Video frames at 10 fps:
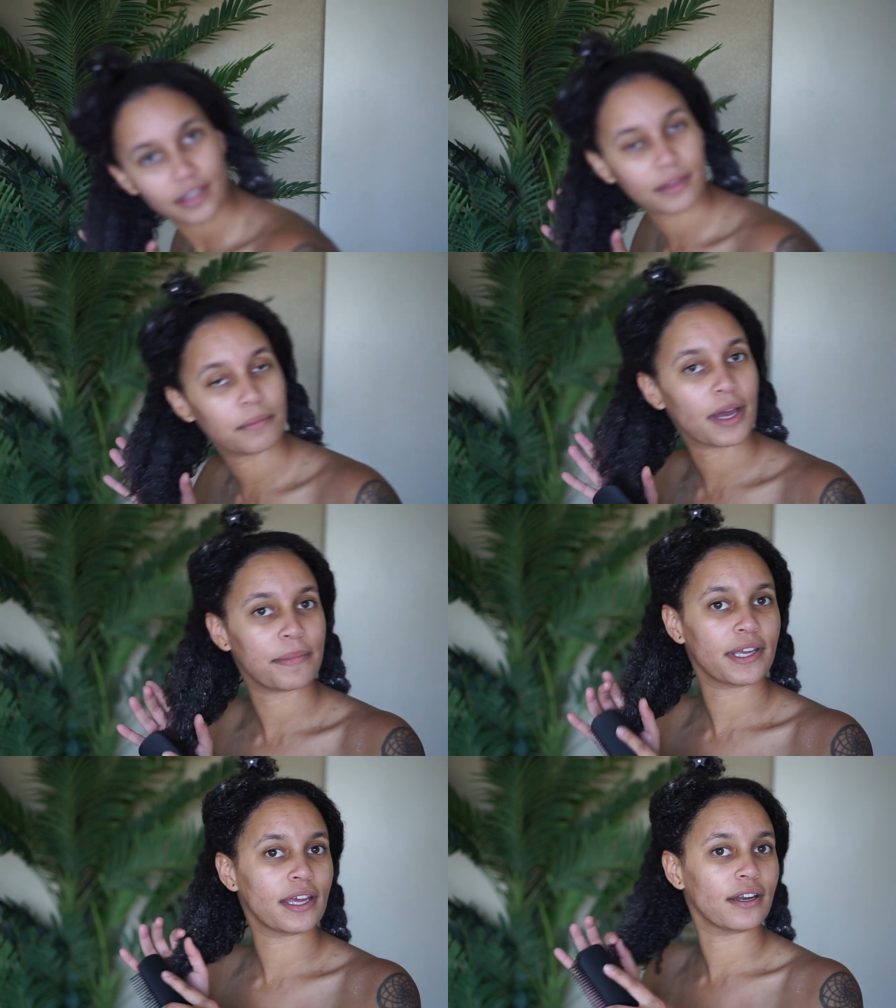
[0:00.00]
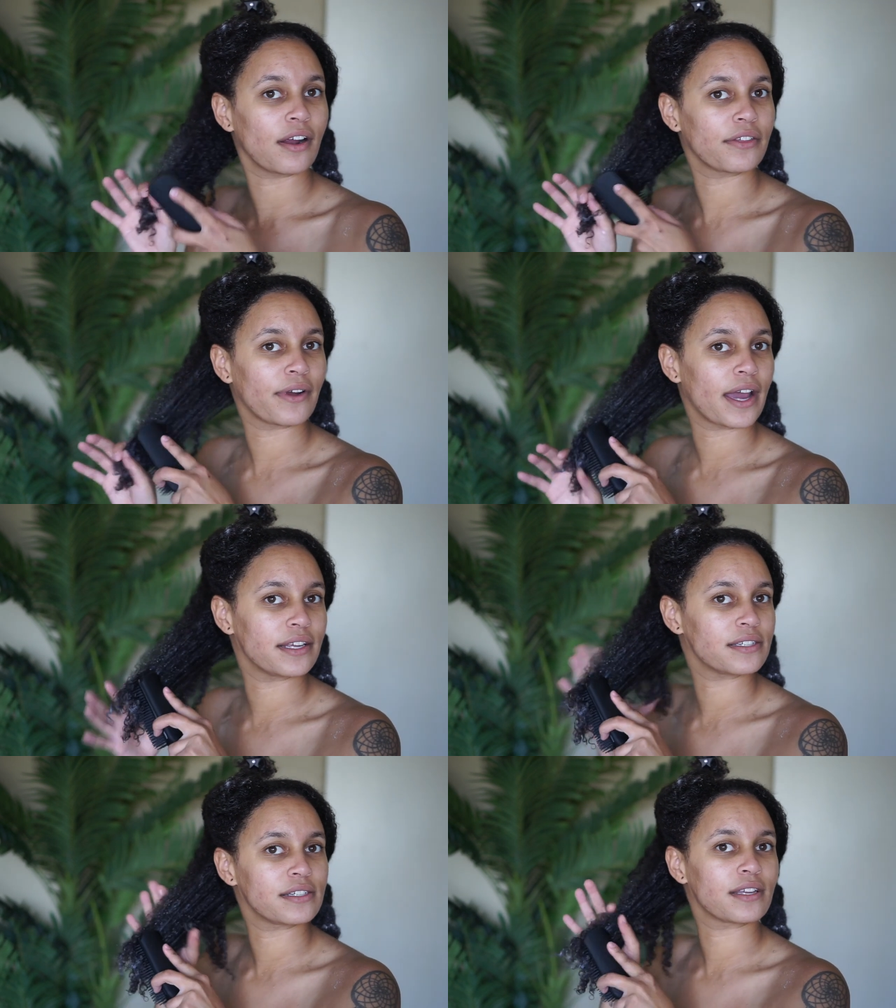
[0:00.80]
You might be getting
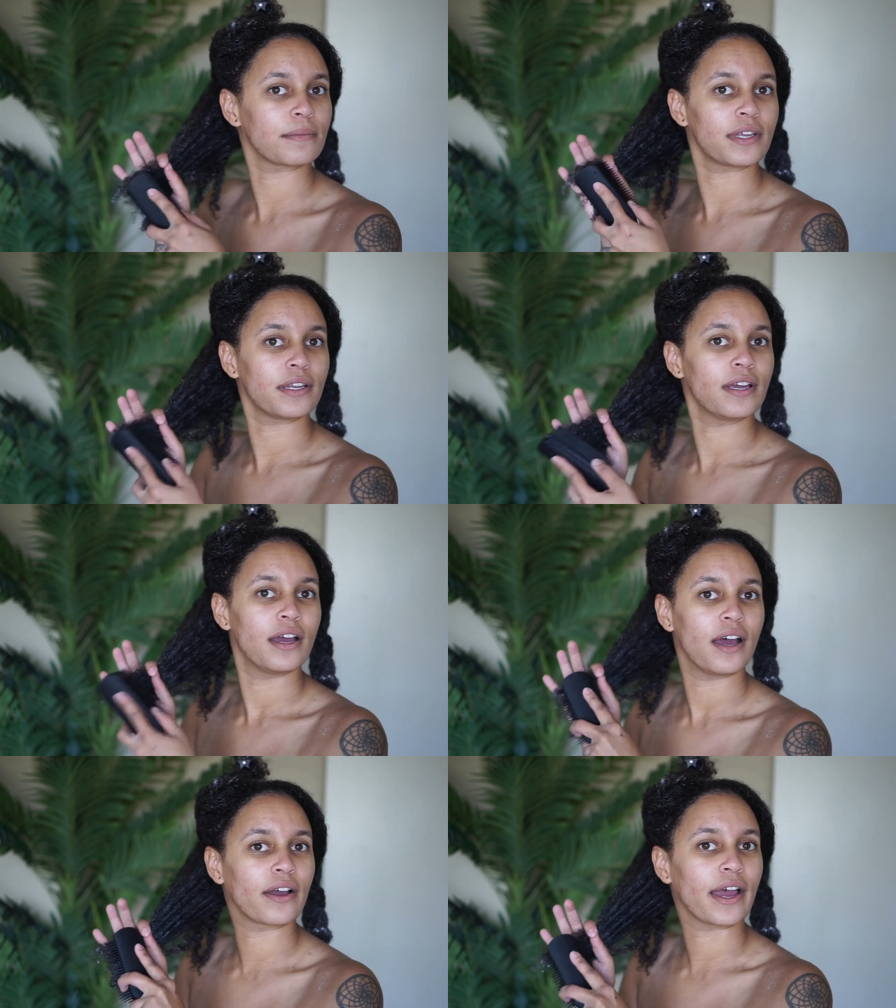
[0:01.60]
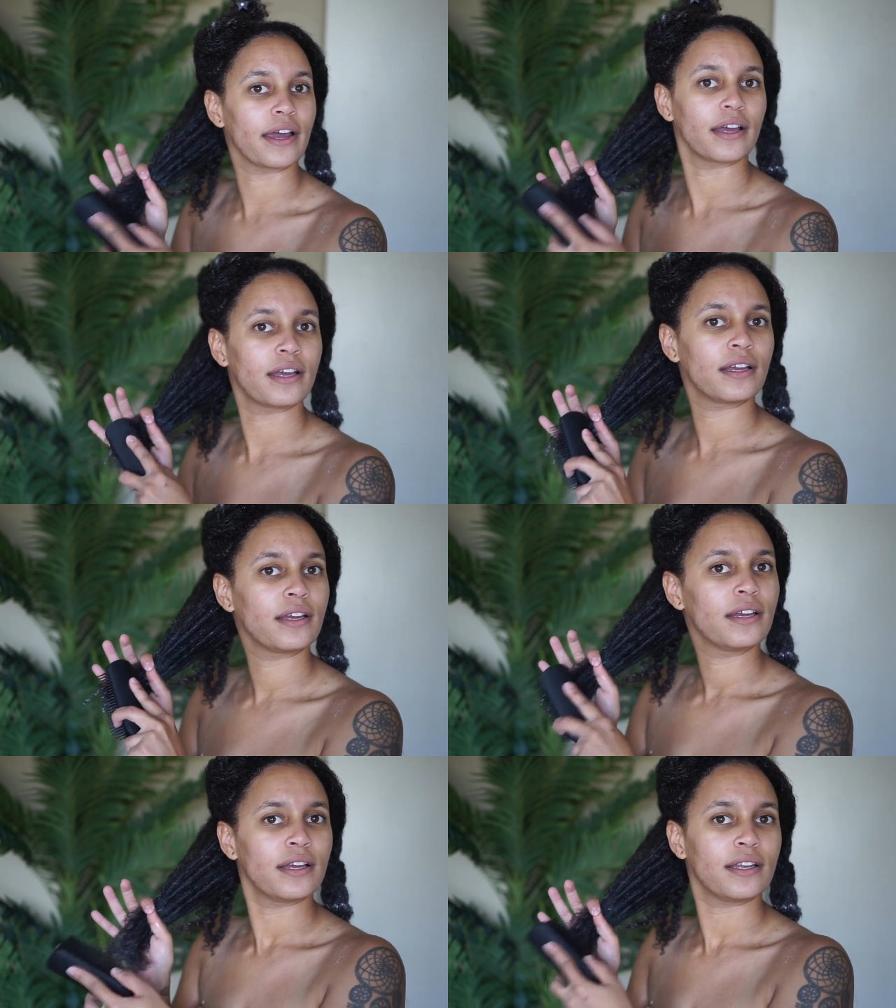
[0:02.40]
arthritis or something.
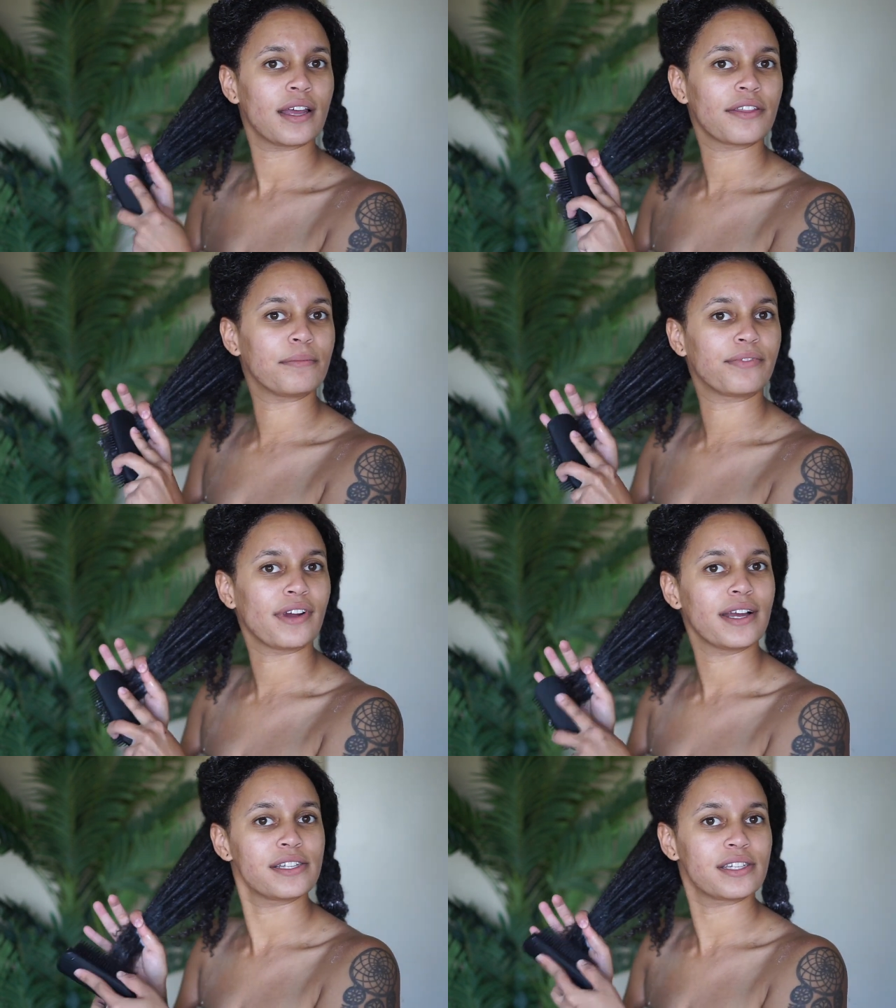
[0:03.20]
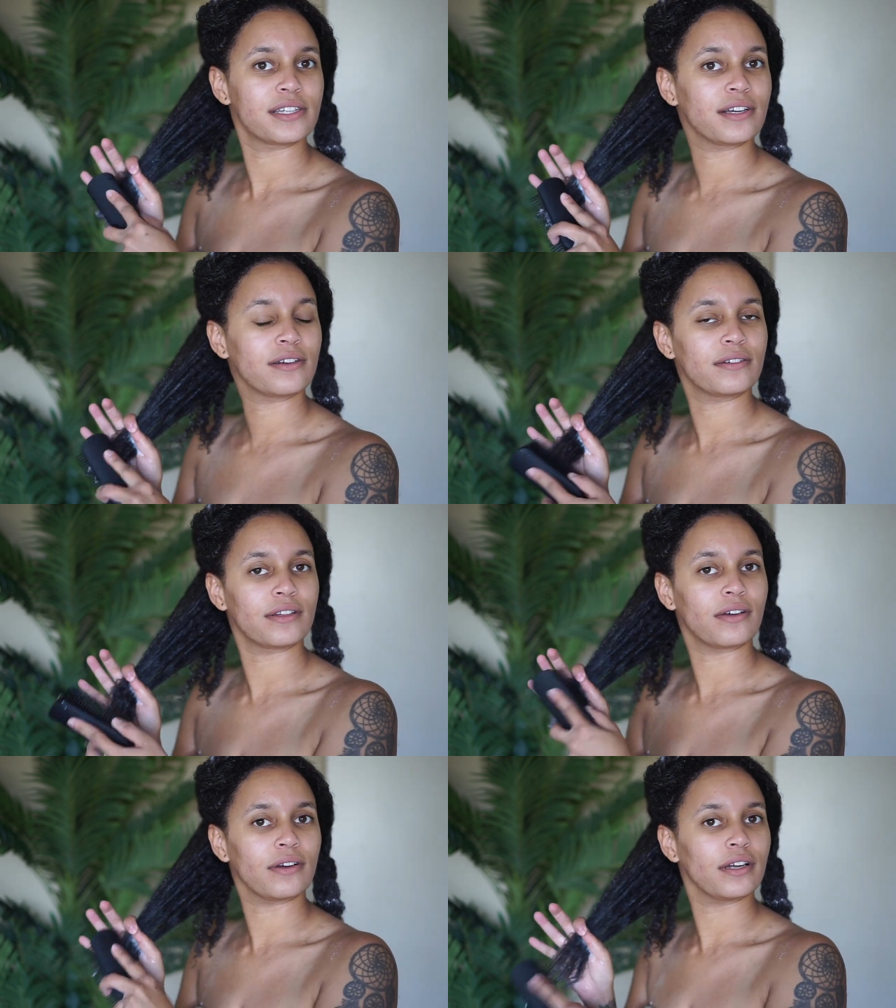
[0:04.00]
Okay, now the brush. Oh,
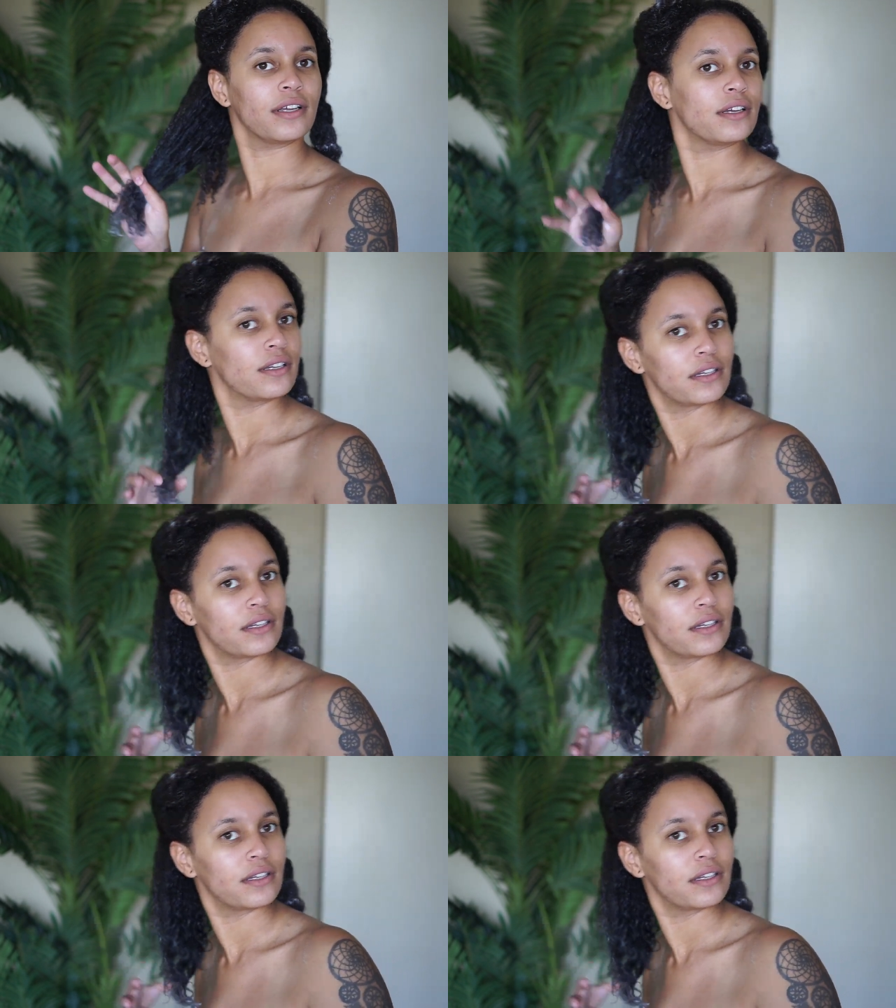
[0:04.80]
Lord.